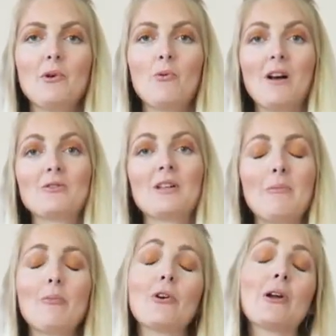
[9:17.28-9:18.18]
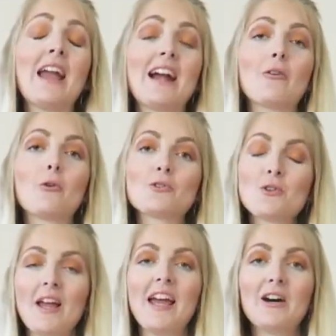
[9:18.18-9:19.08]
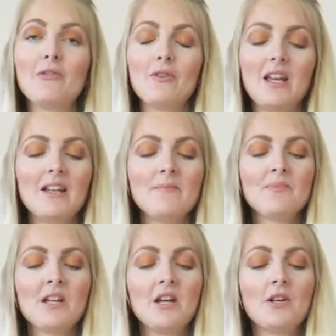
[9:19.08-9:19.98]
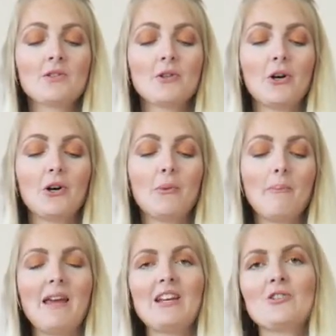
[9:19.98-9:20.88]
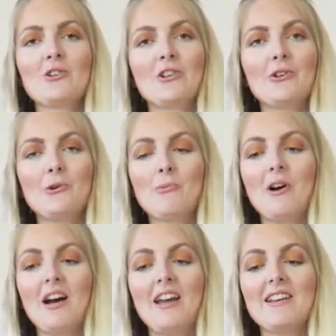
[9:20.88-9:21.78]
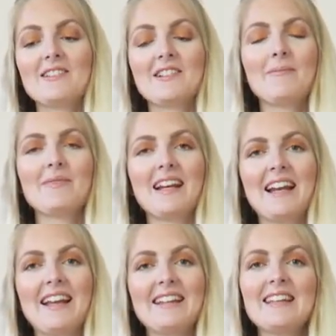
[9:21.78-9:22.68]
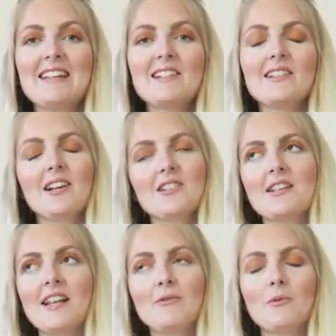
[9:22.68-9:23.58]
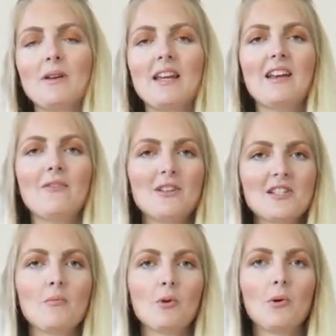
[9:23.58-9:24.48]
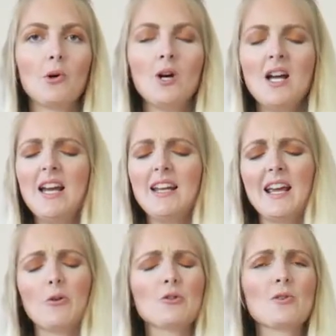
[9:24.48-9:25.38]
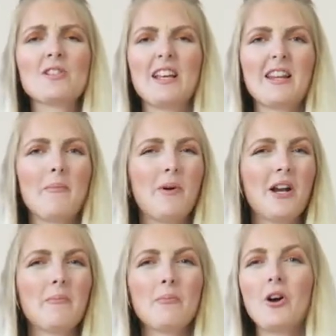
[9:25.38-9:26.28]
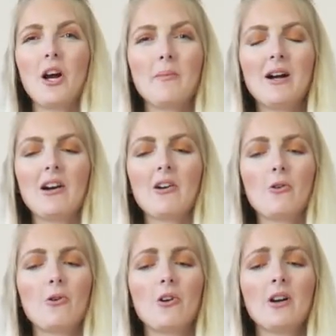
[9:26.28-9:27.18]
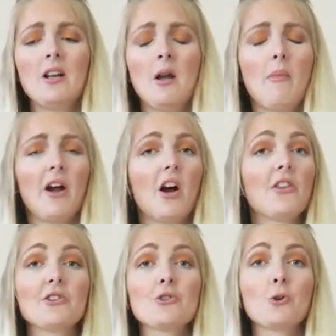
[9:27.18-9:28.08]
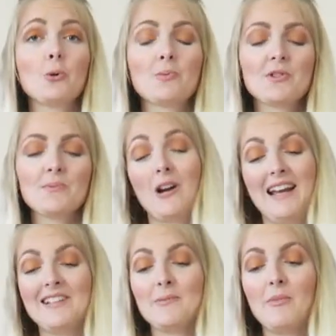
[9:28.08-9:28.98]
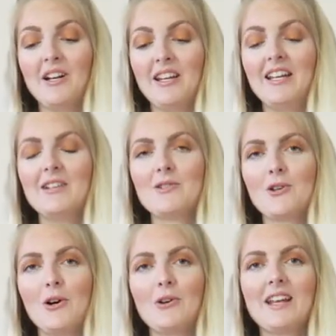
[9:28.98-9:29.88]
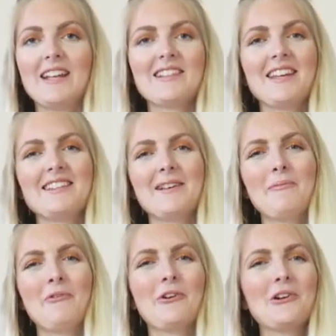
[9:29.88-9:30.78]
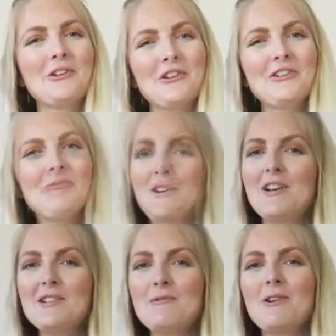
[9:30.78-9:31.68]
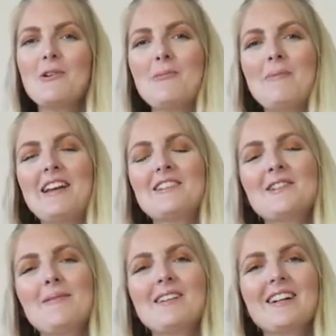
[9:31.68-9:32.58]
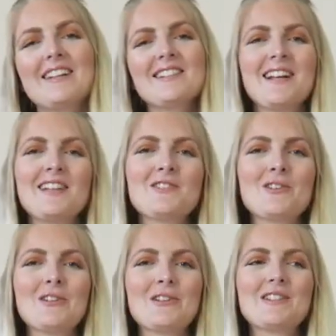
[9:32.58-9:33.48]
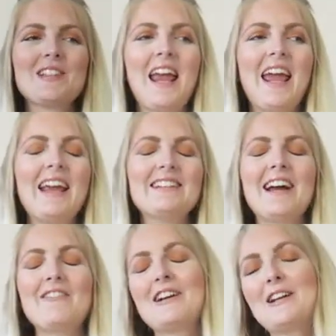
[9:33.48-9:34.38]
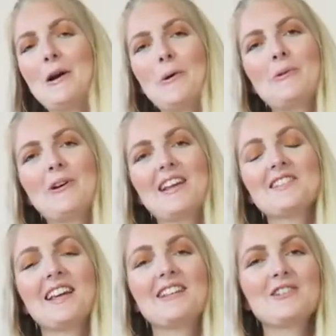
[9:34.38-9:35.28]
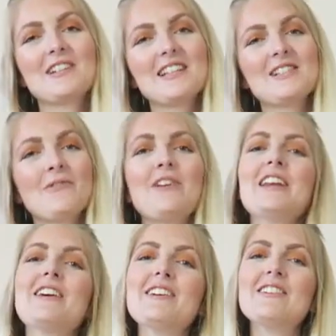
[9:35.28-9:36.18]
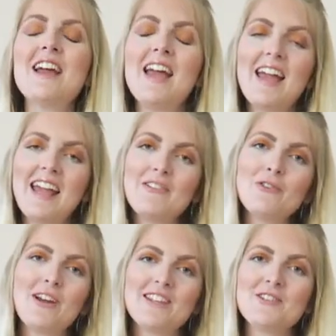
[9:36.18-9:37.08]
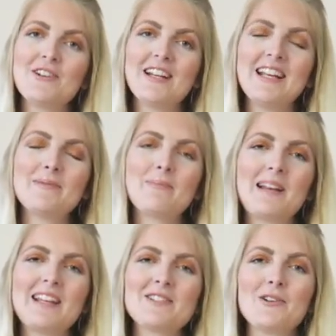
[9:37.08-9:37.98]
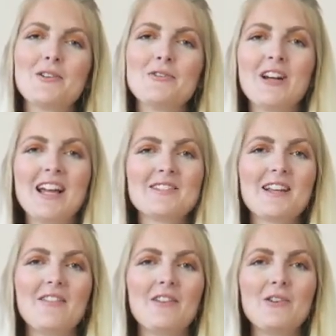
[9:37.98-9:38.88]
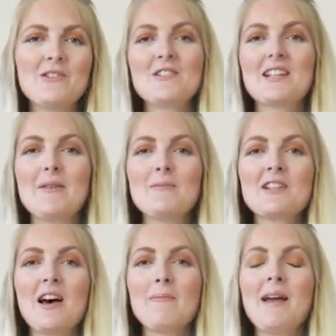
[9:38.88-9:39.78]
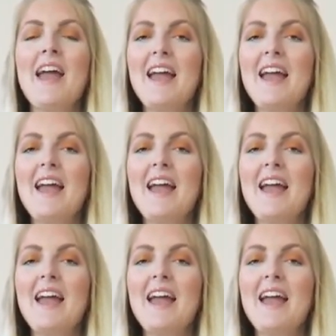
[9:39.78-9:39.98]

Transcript: you want to keep your hair also healthy. So make sure you buy something like this. It doesn't have to be invisible. They also sell them by the Primark or by other shops for less money. So that's a tip for you. So these were all my summer essentials, and I really hope you guys enjoyed this video. If you enjoyed it, please don't forget to give it a huge thumbs up